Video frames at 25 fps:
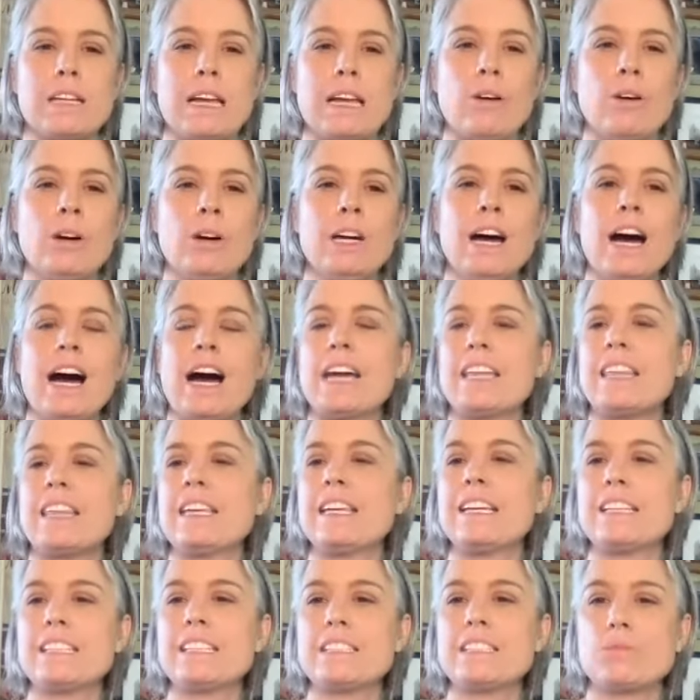Now, I
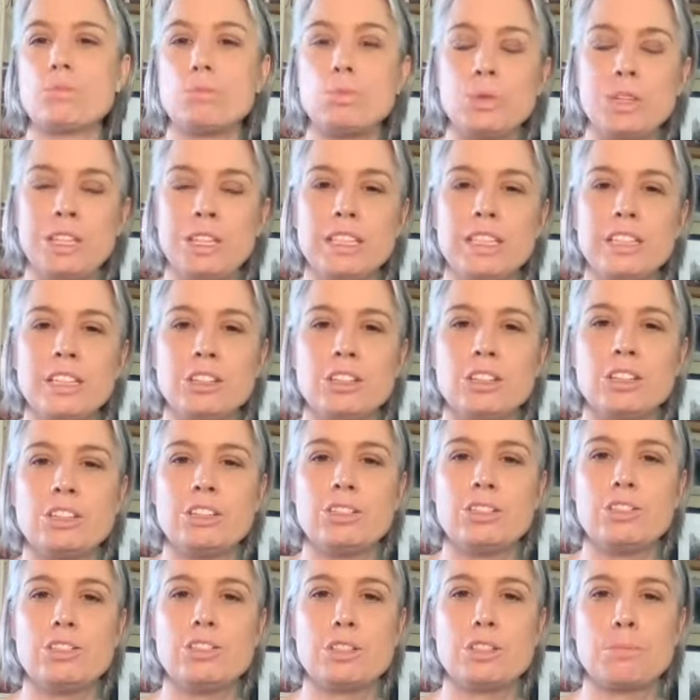think it's really
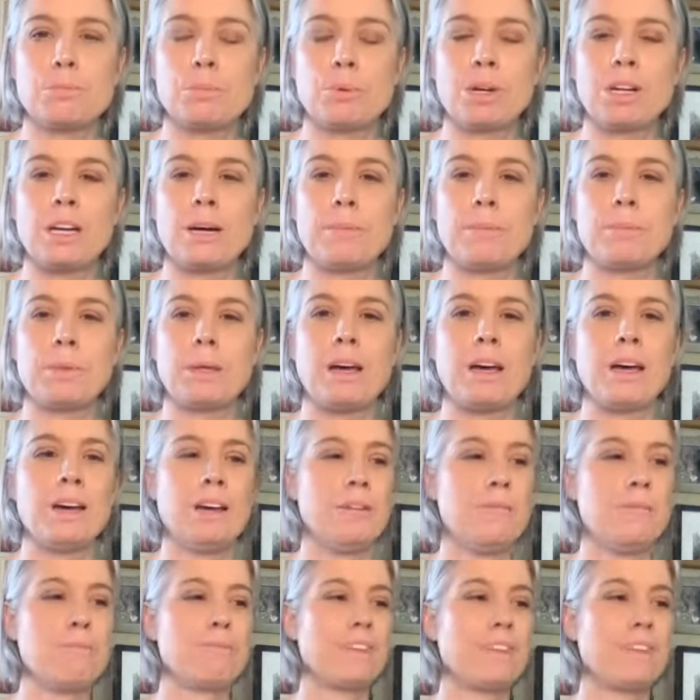good to just bring up the